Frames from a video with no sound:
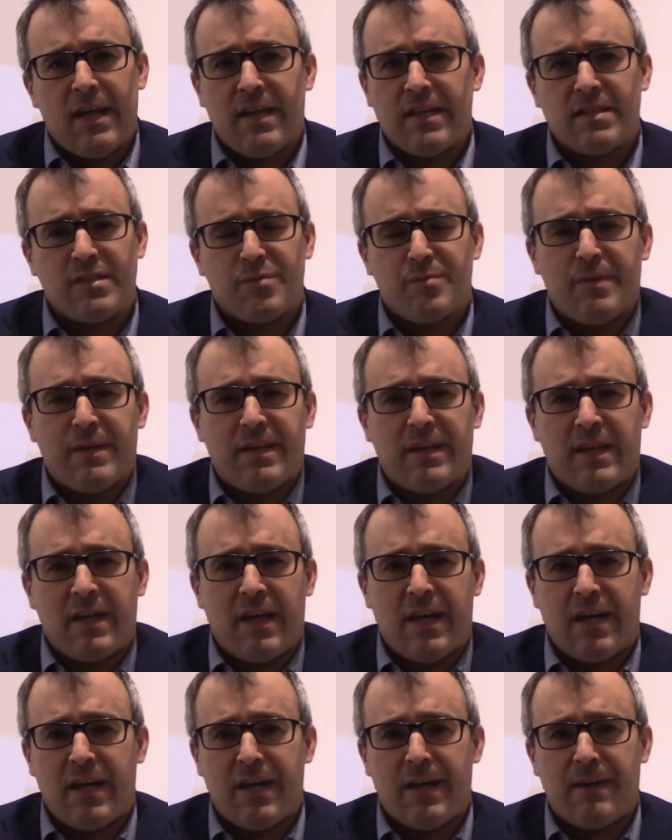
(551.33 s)
It's been
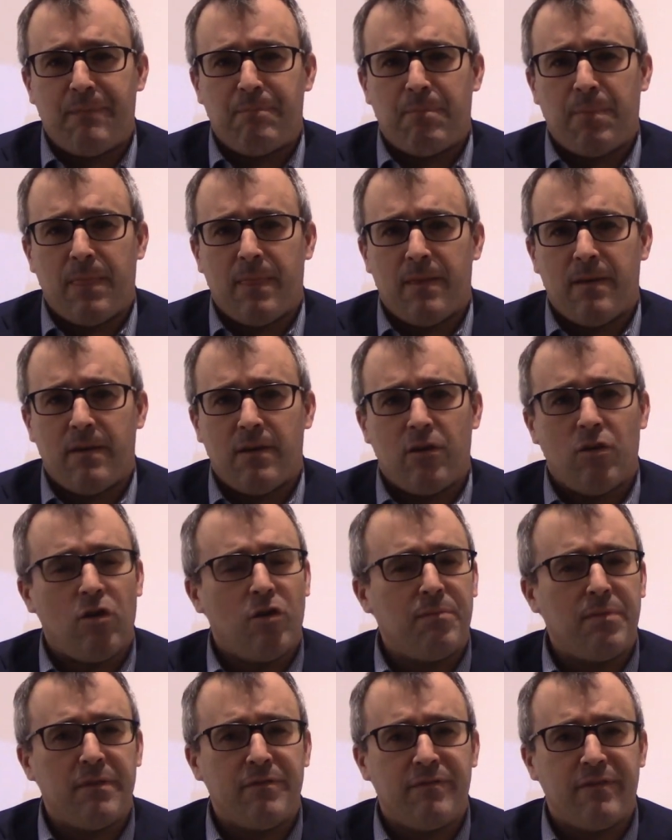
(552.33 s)
all
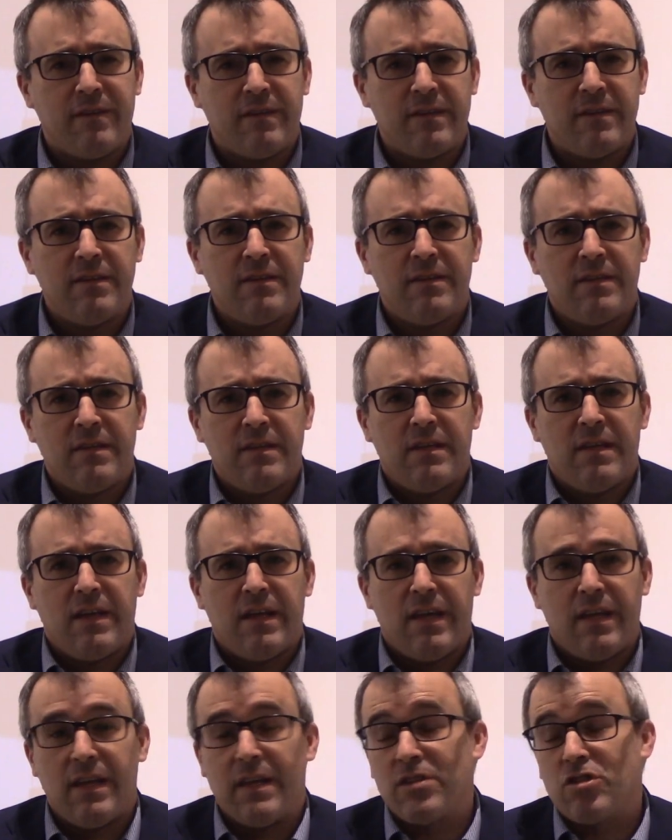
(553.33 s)
but fun
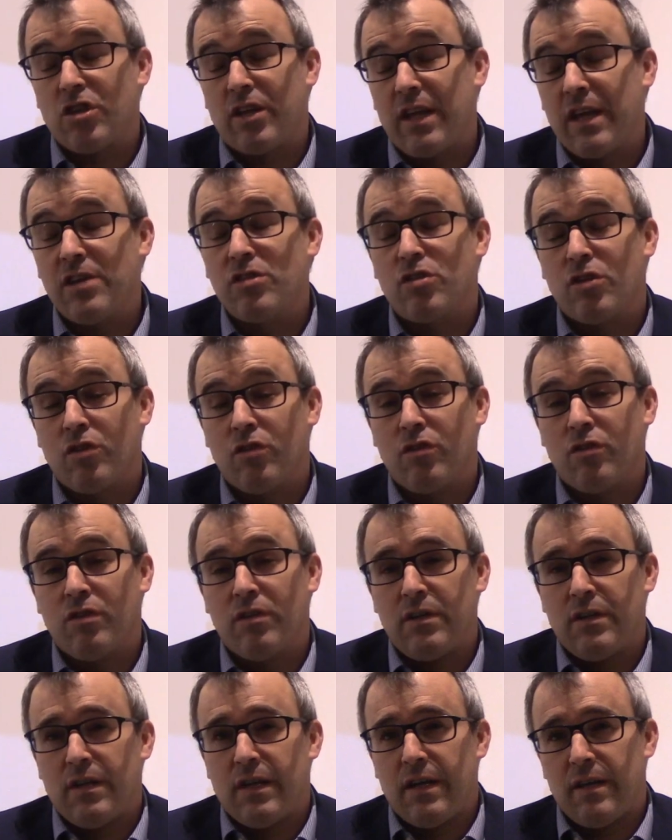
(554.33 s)
and educational,
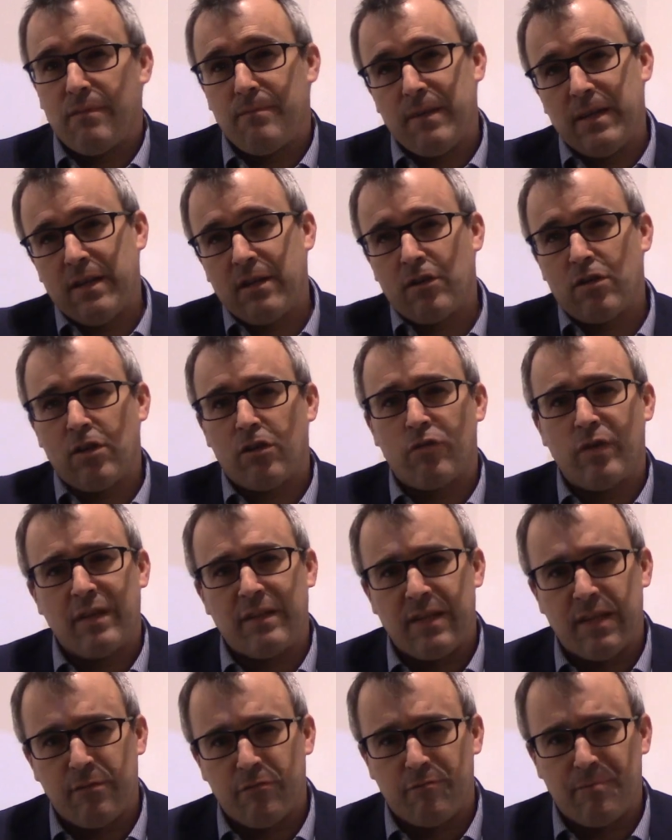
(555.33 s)
and meeting a great
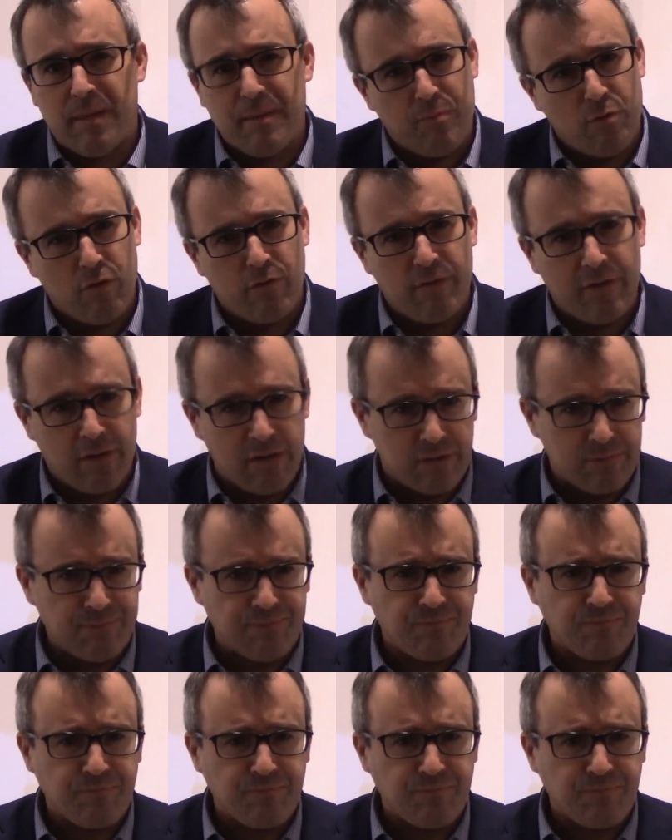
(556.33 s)
team of people over here